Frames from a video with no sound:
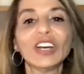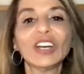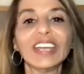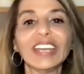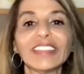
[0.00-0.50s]

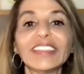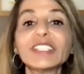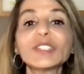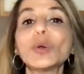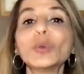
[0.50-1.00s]

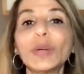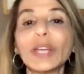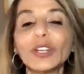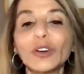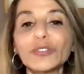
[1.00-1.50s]

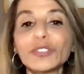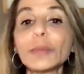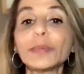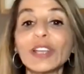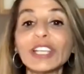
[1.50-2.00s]
of
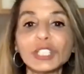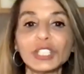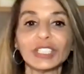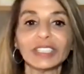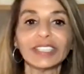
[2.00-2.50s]

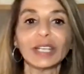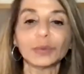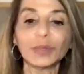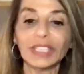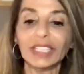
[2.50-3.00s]
separation
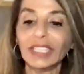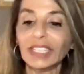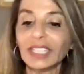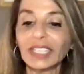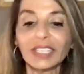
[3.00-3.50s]

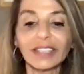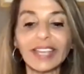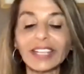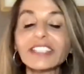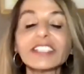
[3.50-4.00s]

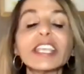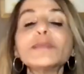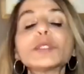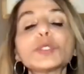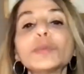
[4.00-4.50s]
that
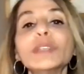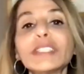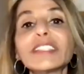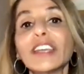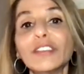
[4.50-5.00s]
seems to be
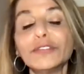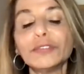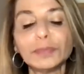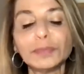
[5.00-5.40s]
safe.